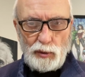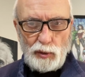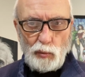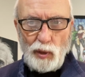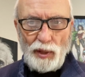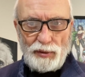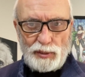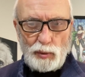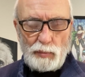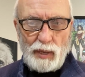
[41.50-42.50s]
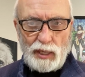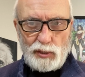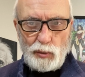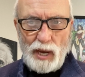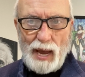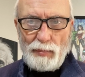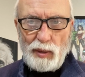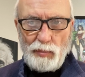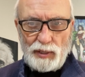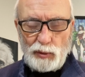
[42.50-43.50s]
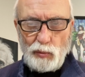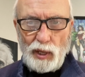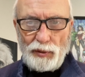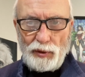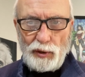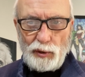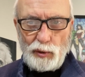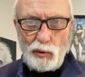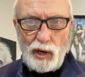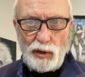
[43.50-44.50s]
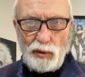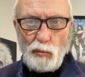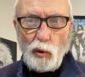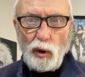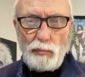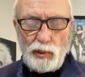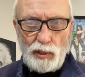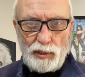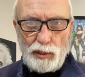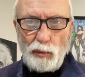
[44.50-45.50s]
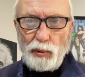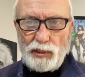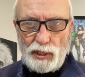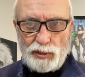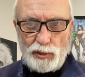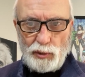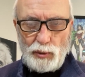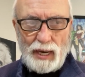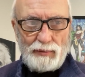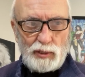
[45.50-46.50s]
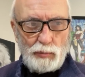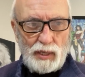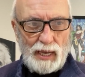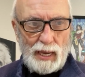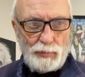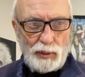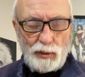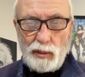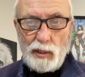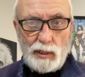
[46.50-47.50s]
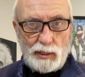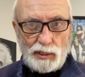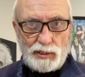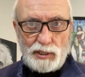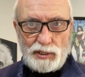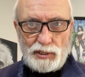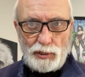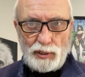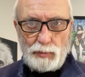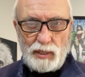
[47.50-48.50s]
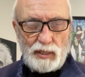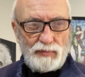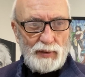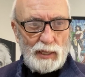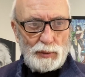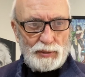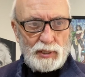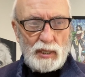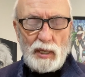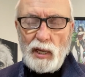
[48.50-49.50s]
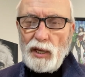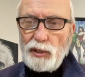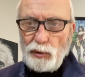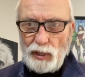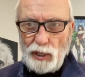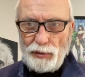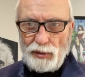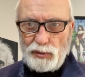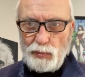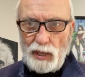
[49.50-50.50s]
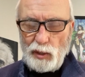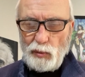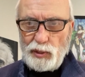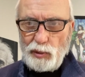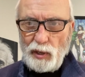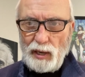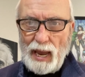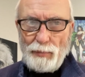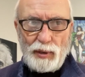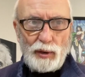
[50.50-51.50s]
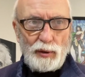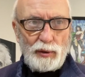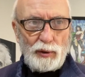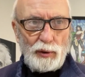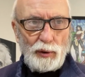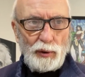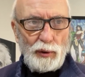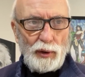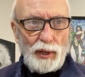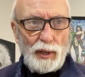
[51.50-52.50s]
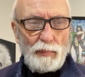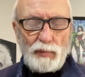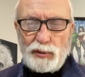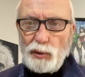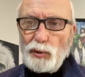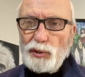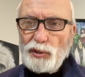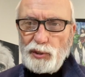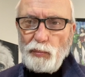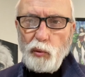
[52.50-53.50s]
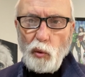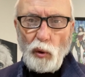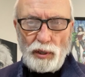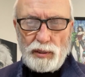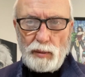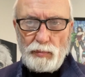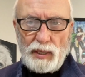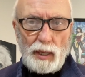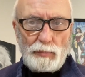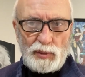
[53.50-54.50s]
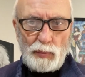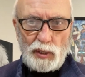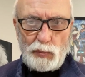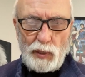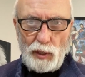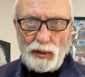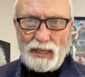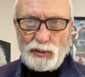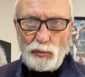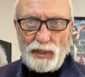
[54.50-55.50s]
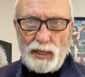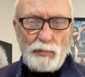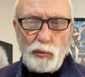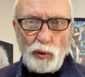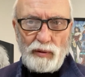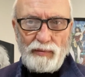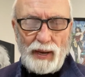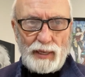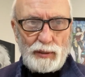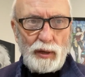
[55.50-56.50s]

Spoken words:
wealth is what makes you happy, but the wealthier you are, the more ability or potential you have to be happier. It doesn't necessarily mean it follows. Your health is better when you are happier. Your social support becomes much better. That's a really important factor.